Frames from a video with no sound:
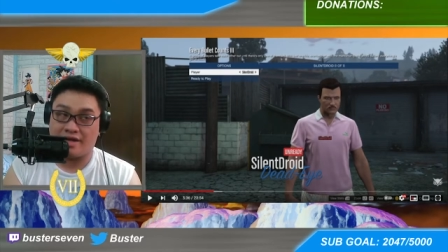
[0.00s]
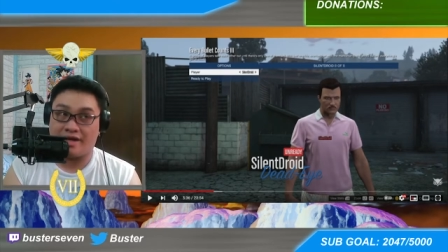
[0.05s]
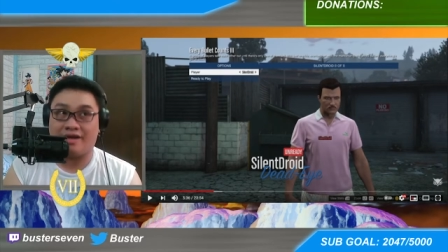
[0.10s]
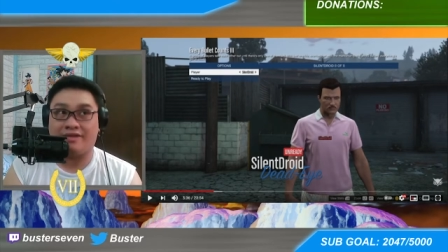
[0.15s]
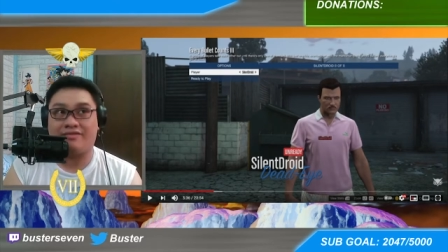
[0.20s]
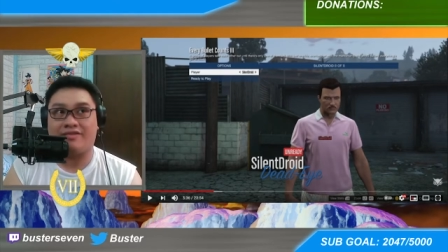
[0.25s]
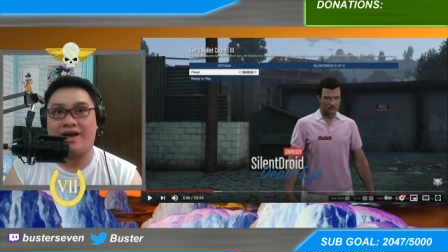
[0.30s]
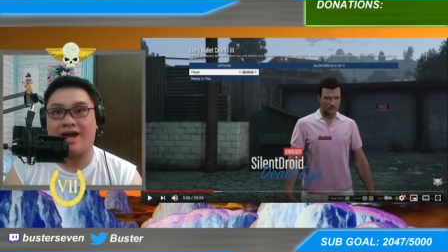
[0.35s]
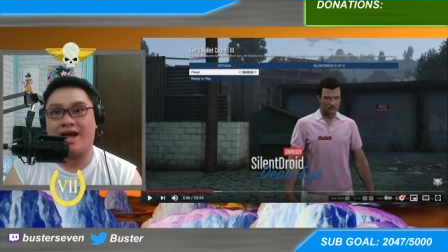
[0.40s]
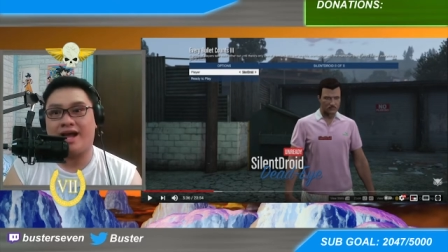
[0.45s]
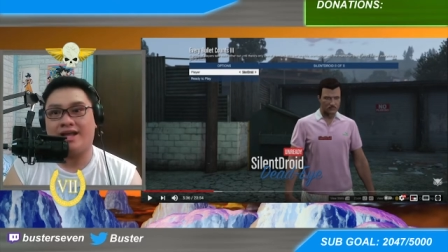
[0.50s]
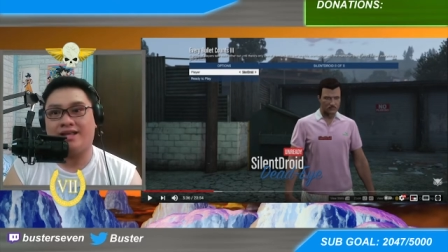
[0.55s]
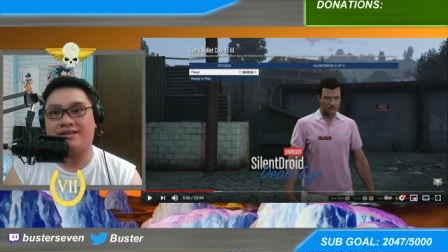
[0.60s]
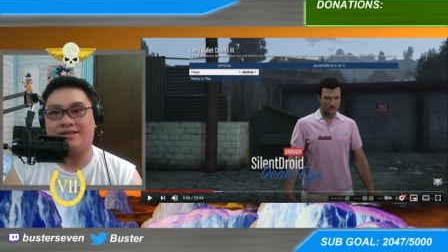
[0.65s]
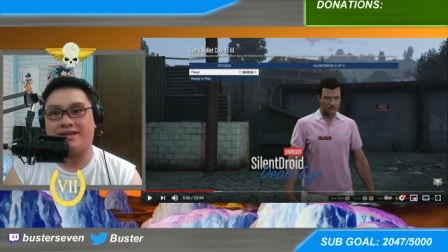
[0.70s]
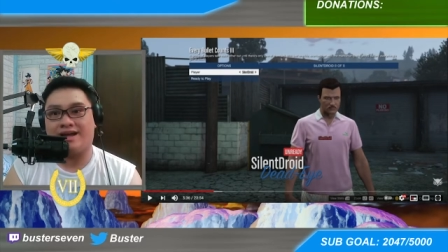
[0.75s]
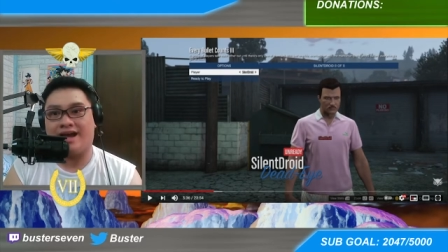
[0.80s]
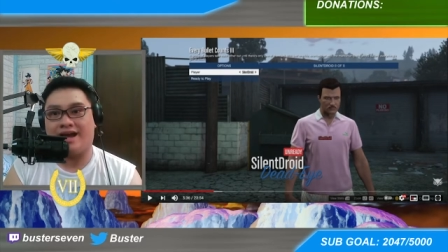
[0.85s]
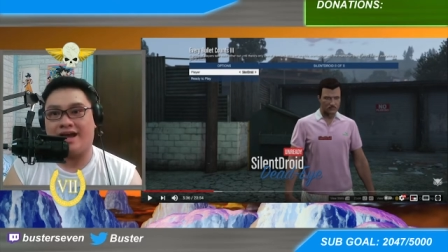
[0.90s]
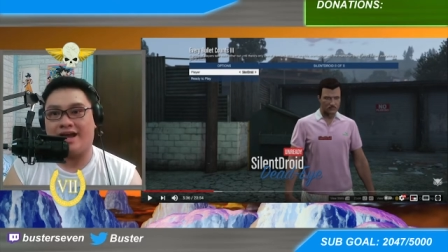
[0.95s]
if I
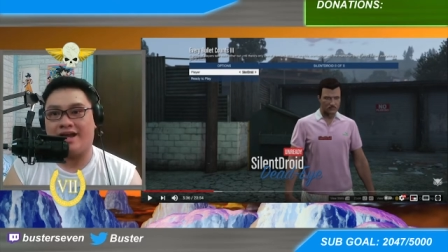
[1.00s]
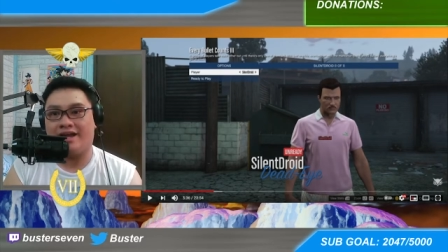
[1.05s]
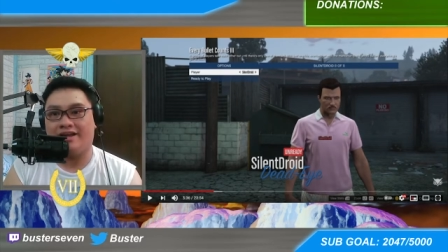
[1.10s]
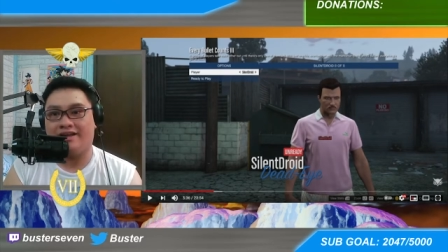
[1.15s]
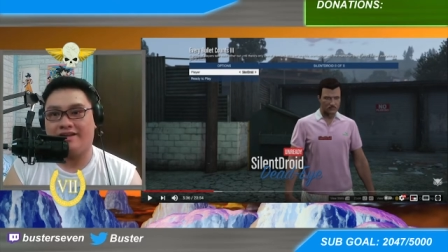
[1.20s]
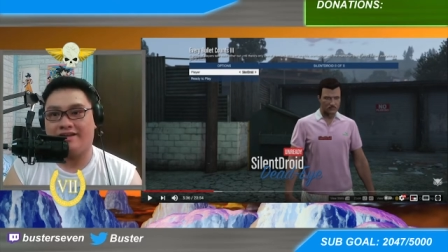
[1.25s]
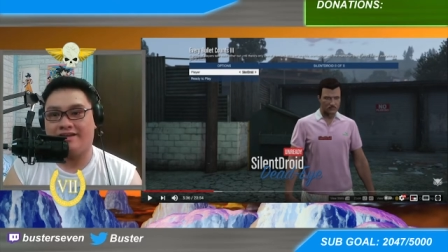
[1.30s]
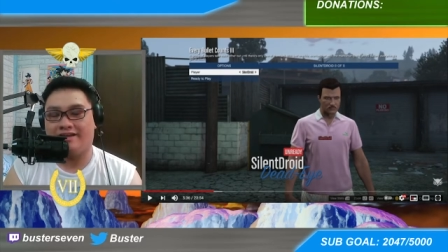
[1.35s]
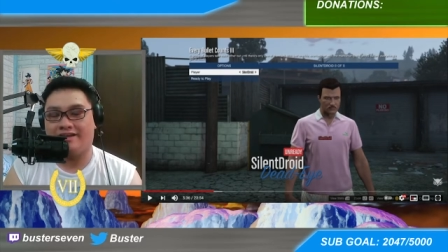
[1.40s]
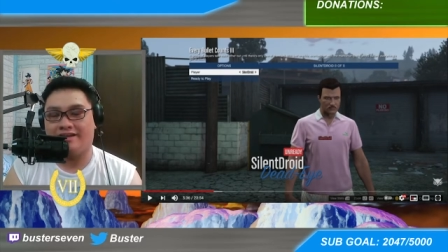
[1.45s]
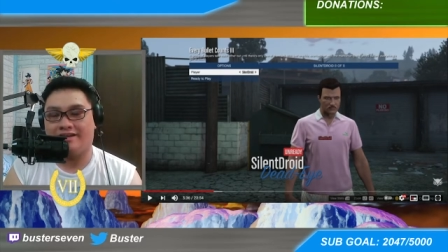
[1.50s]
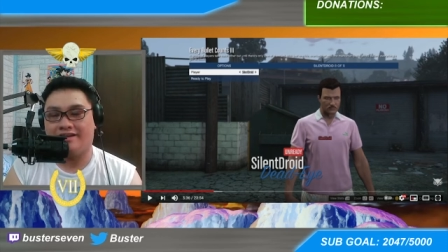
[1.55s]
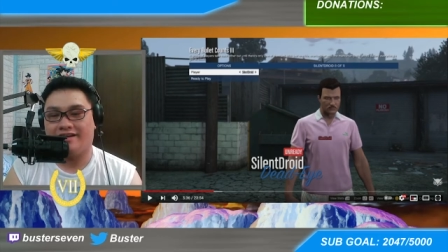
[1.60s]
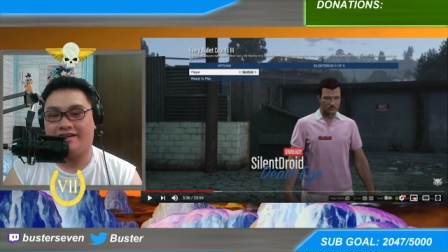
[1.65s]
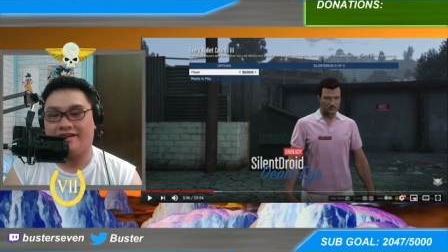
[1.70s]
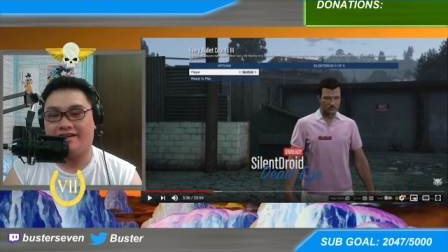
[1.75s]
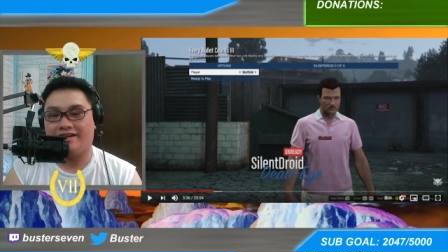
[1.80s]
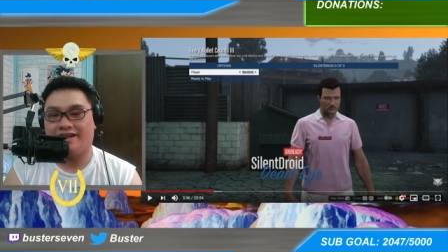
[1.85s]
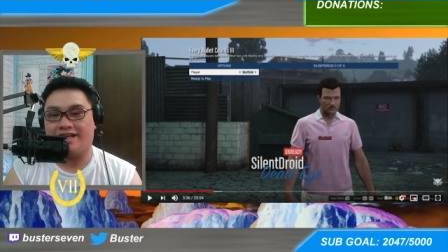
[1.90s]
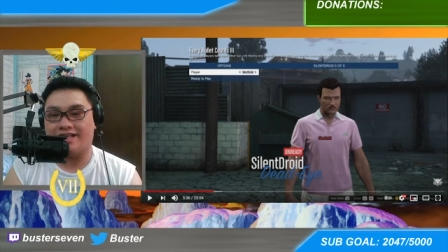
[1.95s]
die,
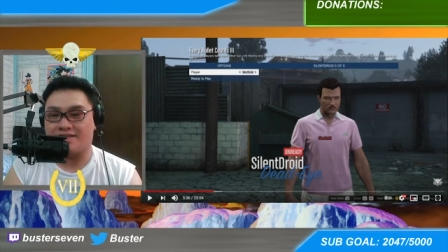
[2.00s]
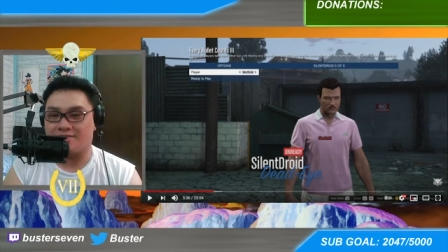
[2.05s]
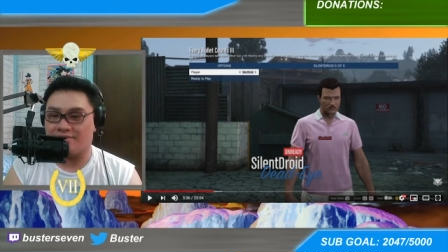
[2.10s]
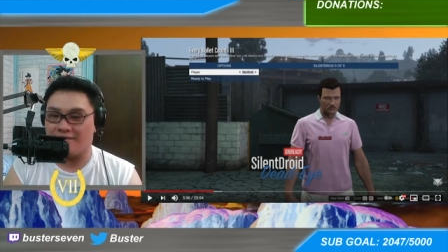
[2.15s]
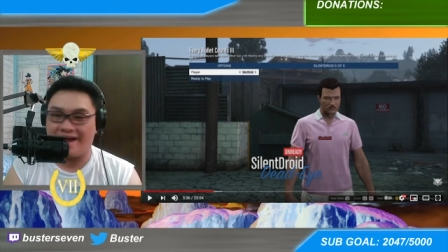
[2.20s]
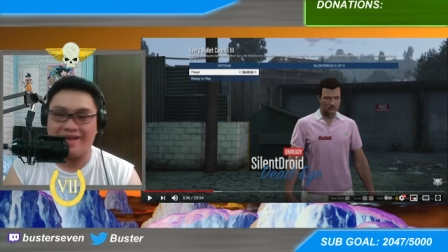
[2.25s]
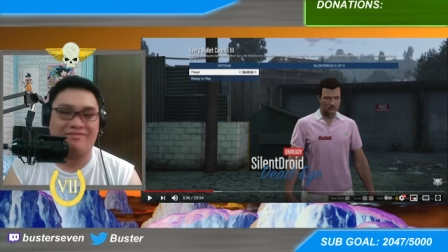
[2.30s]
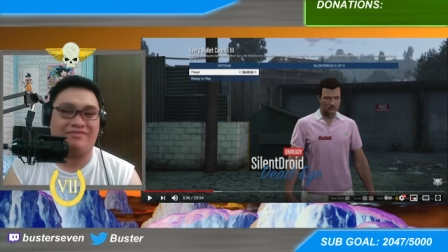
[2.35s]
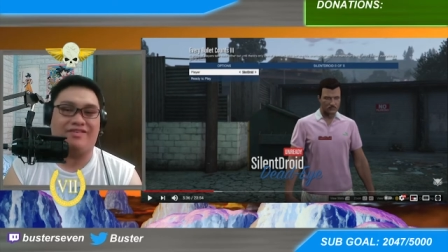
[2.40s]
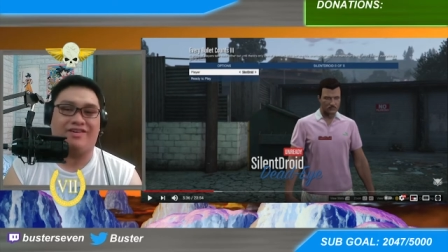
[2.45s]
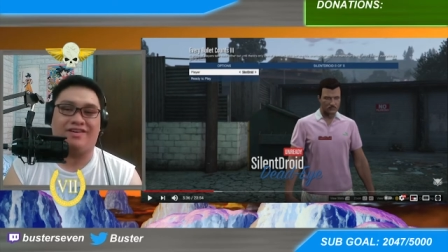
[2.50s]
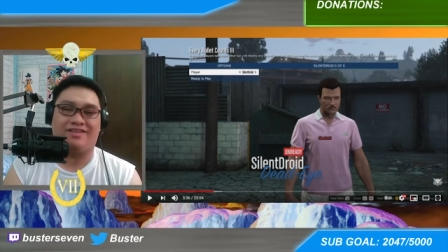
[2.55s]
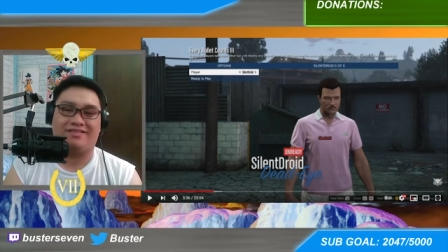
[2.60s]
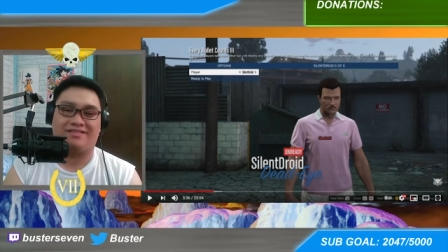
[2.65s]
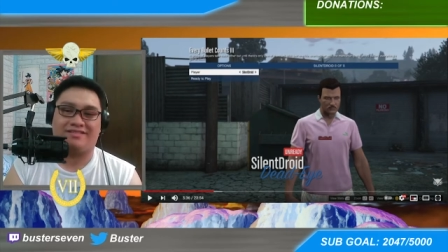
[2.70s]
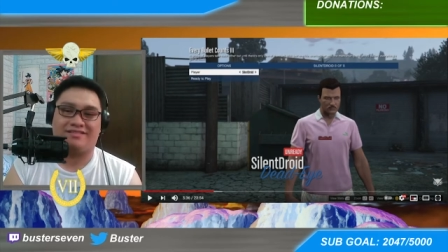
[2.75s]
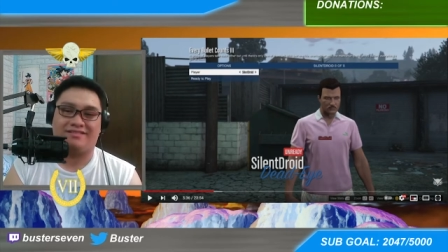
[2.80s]
it's my fault.